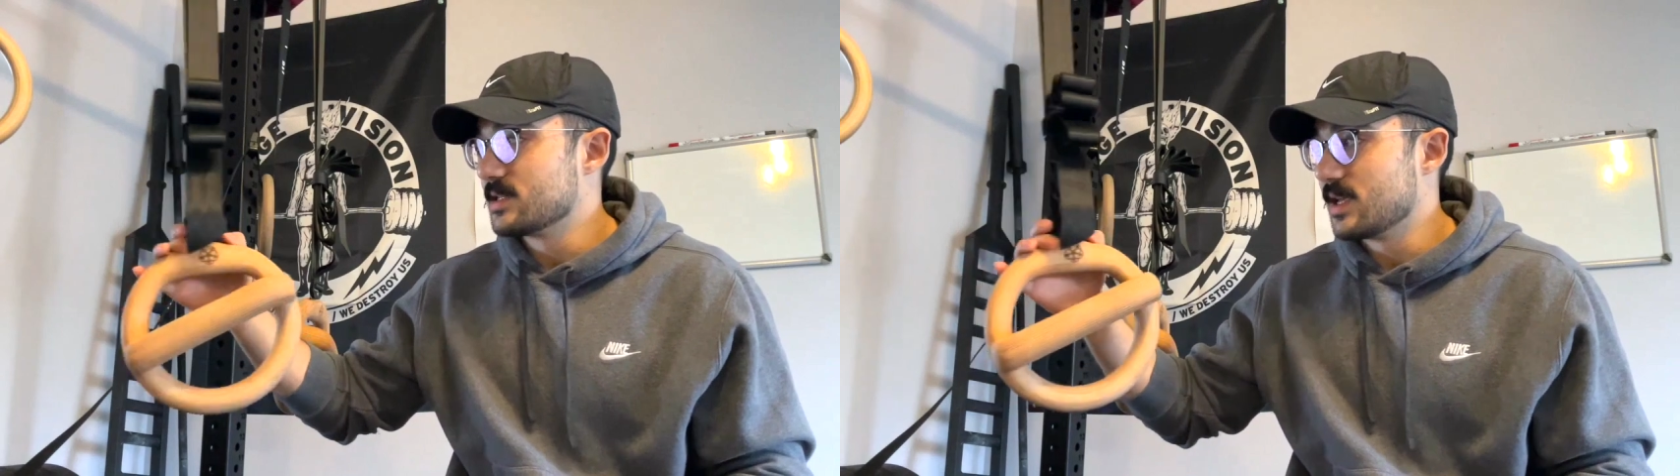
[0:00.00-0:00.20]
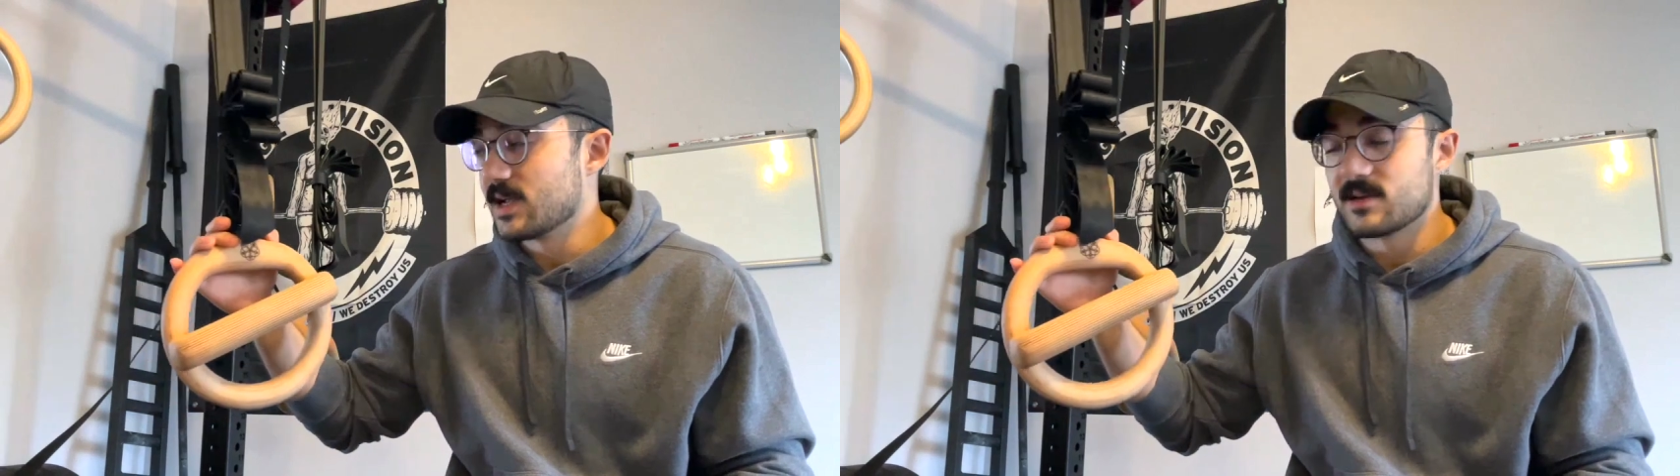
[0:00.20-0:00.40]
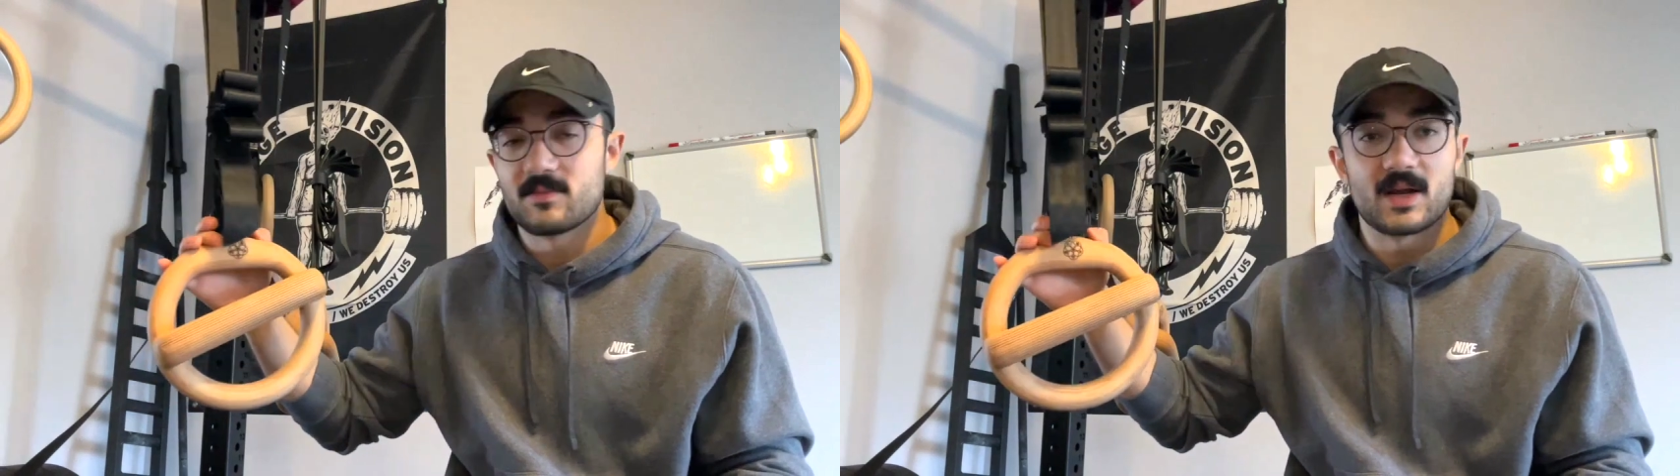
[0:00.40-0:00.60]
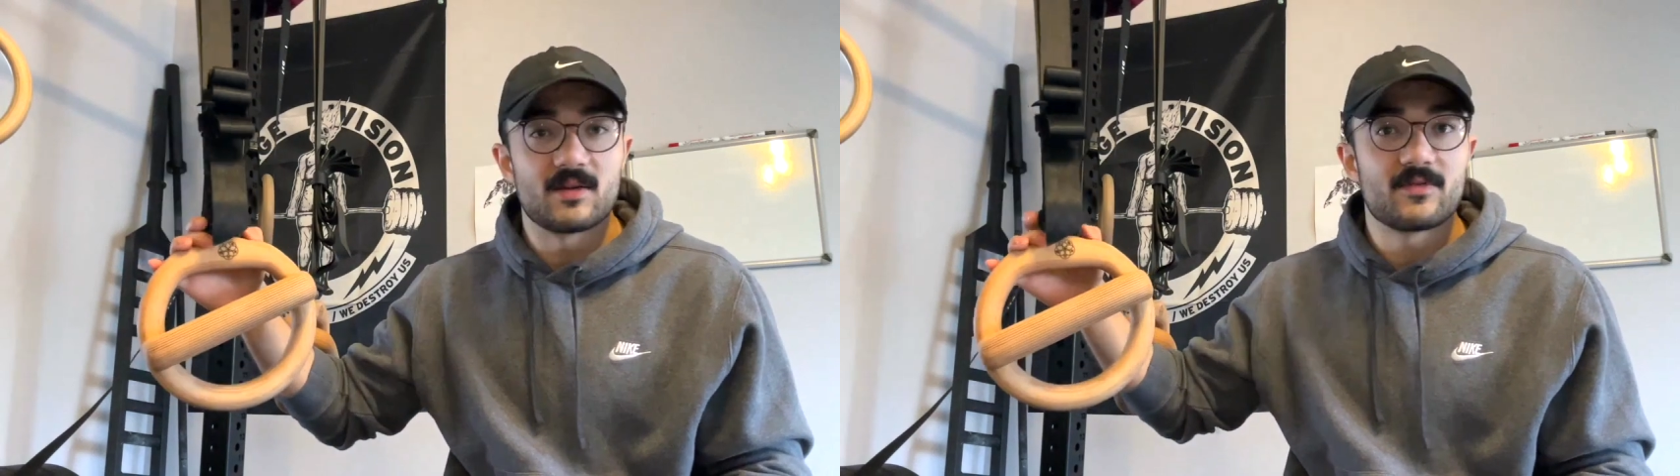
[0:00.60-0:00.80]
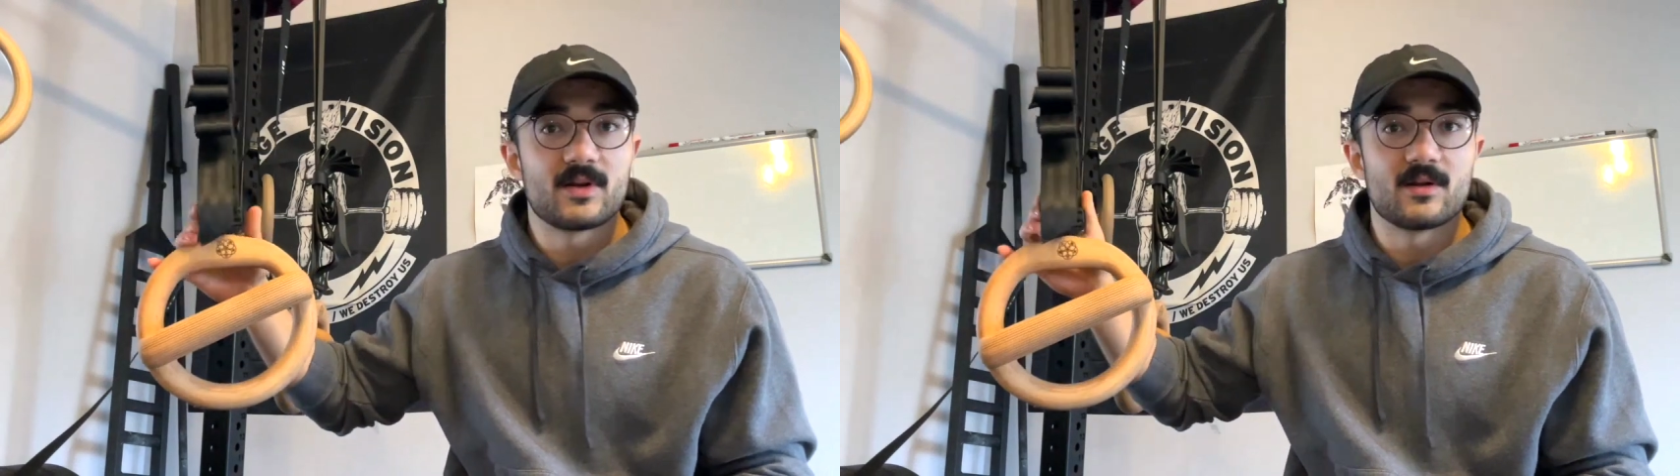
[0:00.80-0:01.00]
the added
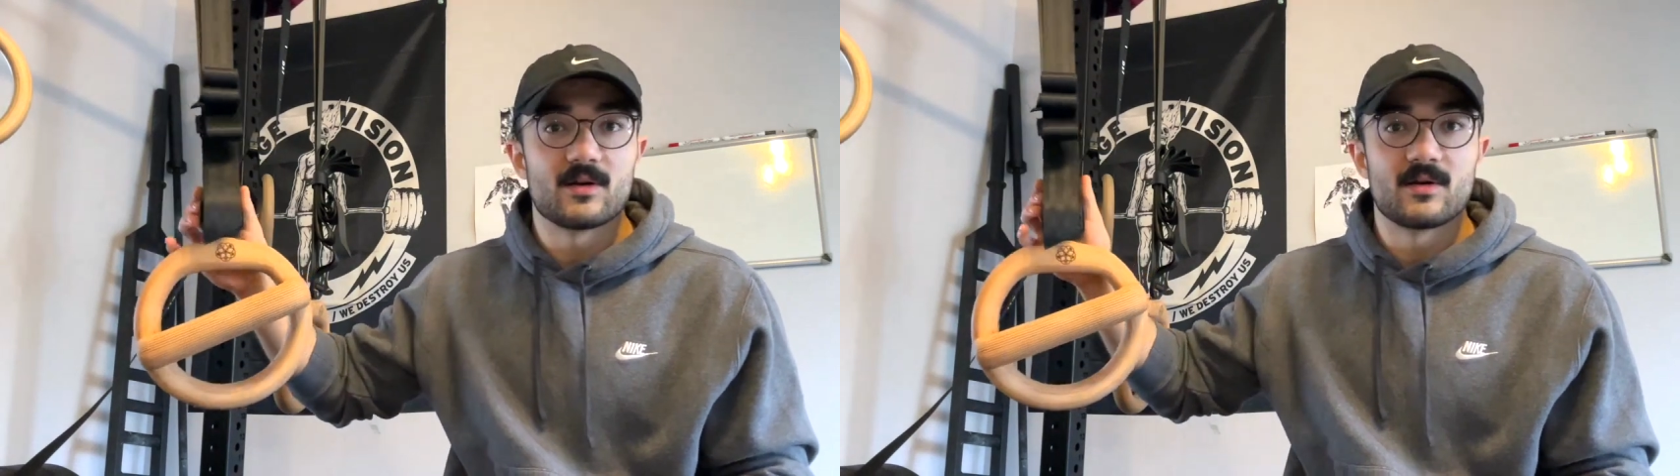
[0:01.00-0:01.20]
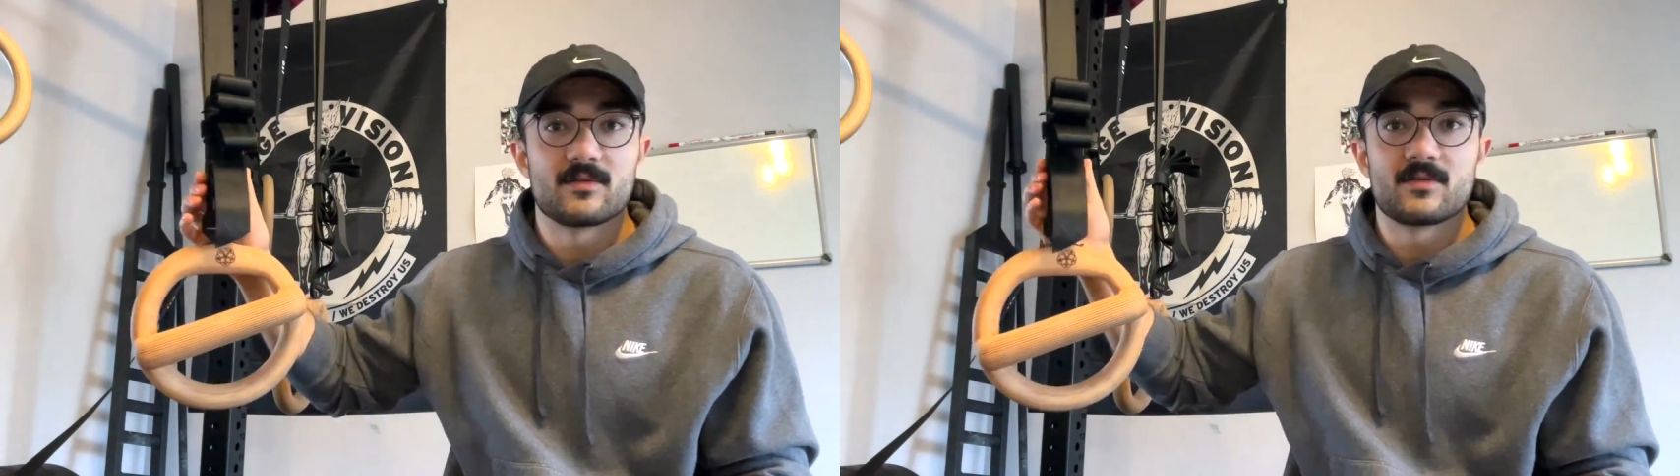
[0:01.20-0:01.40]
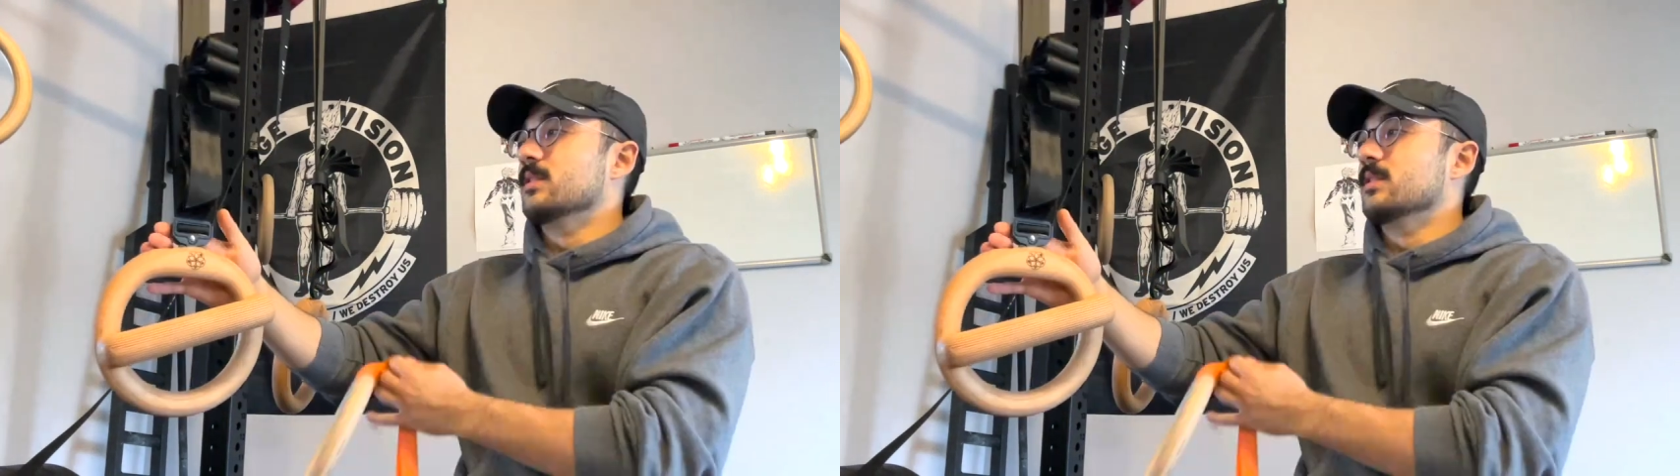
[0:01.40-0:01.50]
benefit of